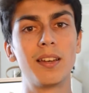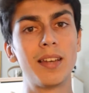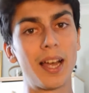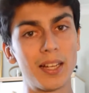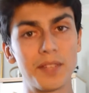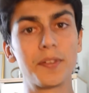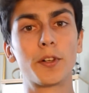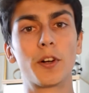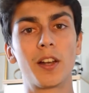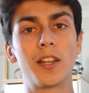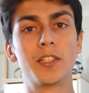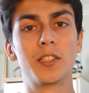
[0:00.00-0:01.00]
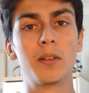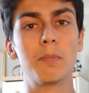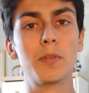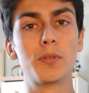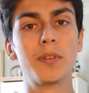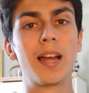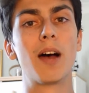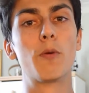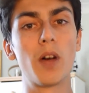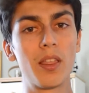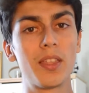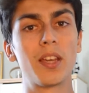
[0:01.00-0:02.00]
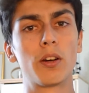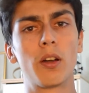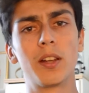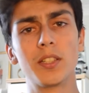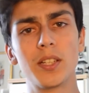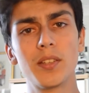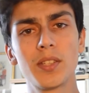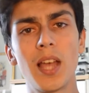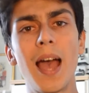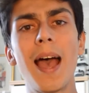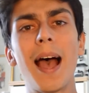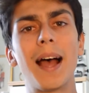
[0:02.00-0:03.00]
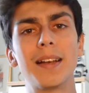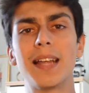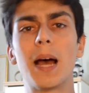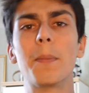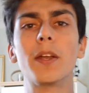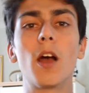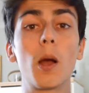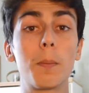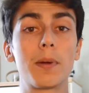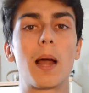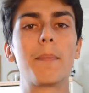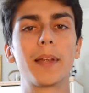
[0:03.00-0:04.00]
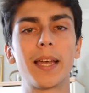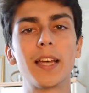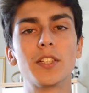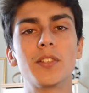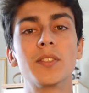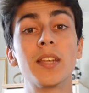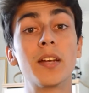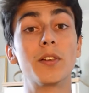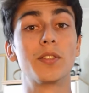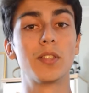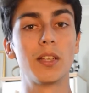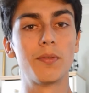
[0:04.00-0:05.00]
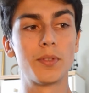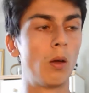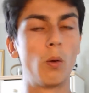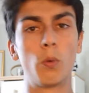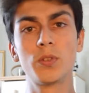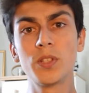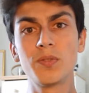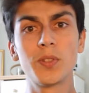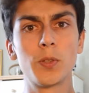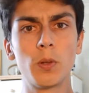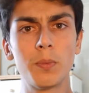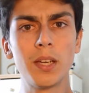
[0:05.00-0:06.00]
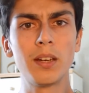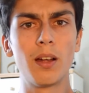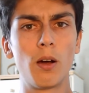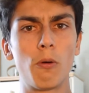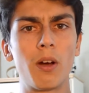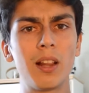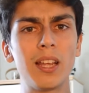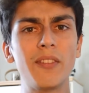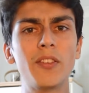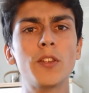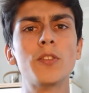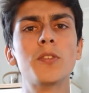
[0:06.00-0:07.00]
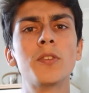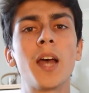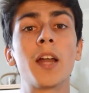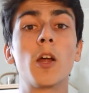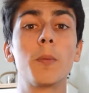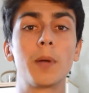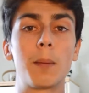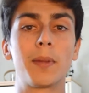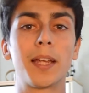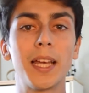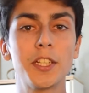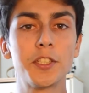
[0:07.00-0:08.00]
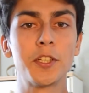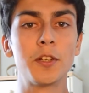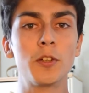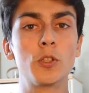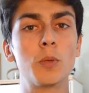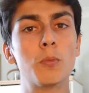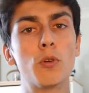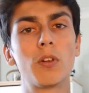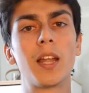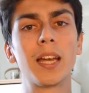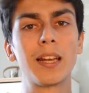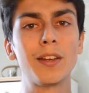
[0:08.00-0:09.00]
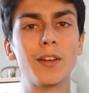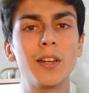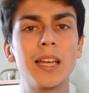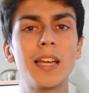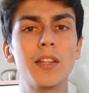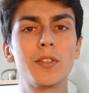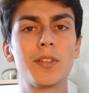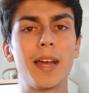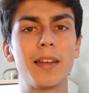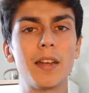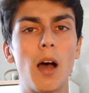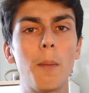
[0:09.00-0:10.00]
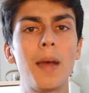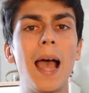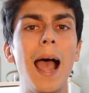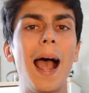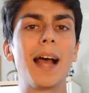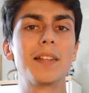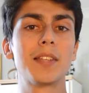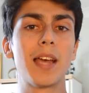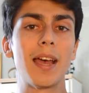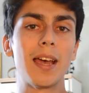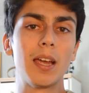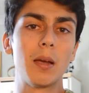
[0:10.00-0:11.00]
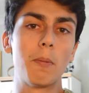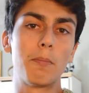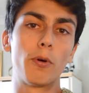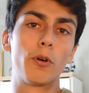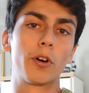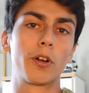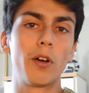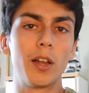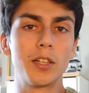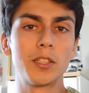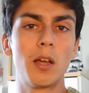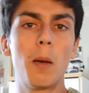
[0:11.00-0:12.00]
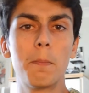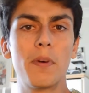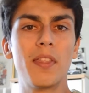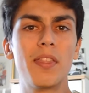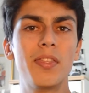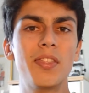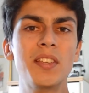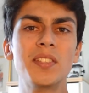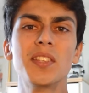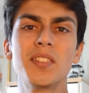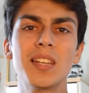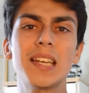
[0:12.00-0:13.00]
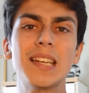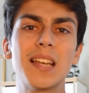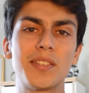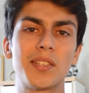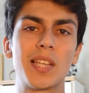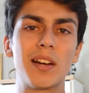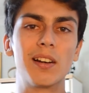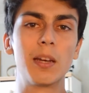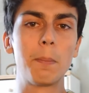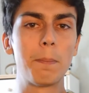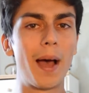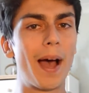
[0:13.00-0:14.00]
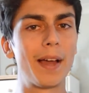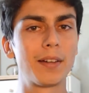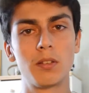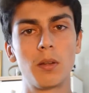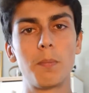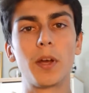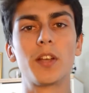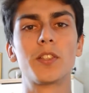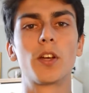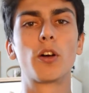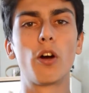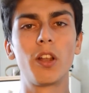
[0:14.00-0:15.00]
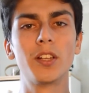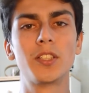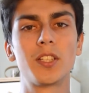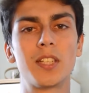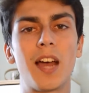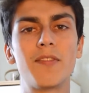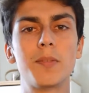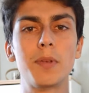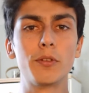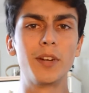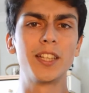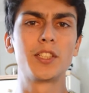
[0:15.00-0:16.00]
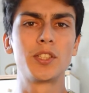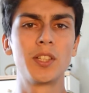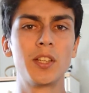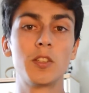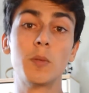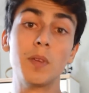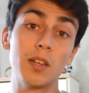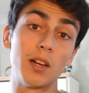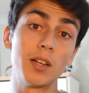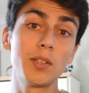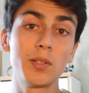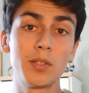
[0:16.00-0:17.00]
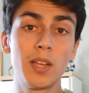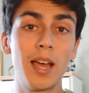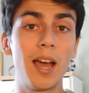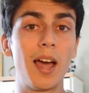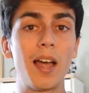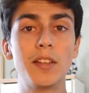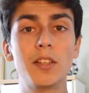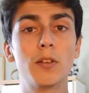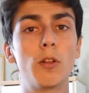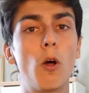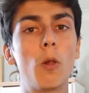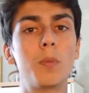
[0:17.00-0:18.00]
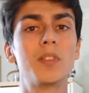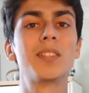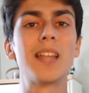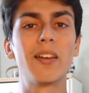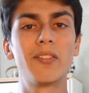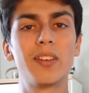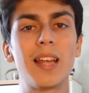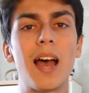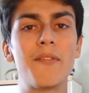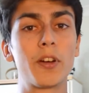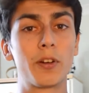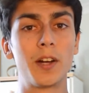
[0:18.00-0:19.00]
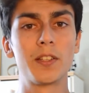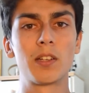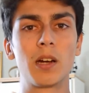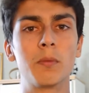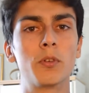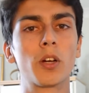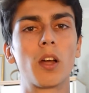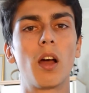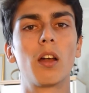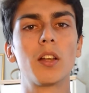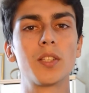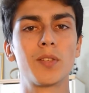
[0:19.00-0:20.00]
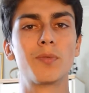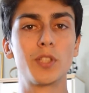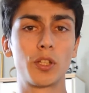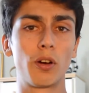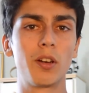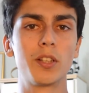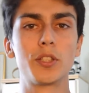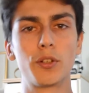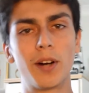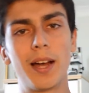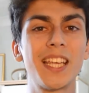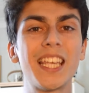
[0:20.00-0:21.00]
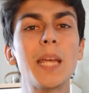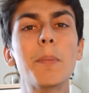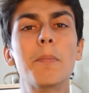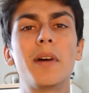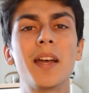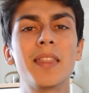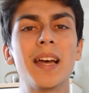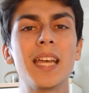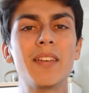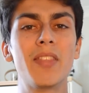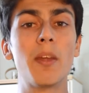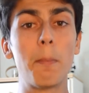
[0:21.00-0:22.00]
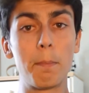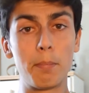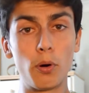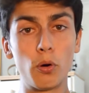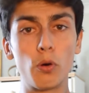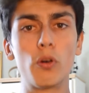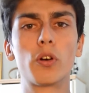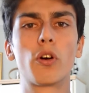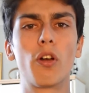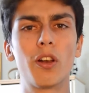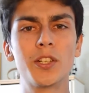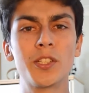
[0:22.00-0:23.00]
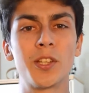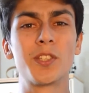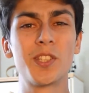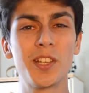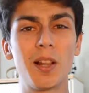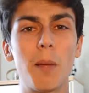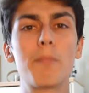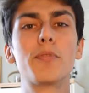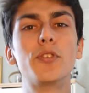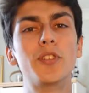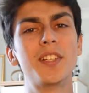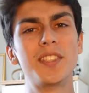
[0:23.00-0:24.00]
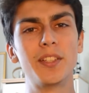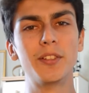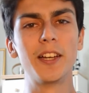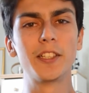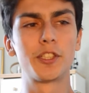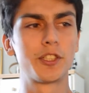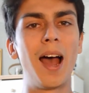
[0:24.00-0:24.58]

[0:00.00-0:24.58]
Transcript: negative correlation between how wealthy a college is and how many open applications it receives. What does this all mean? Well, if you do an open application, you're more likely to end up at a poorer college. But this isn't necessarily bad because a college doesn't have to be rich to be nice and you'll almost definitely have a great time regardless of which college you're at. Keep in mind that even the poor colleges are still pretty rich.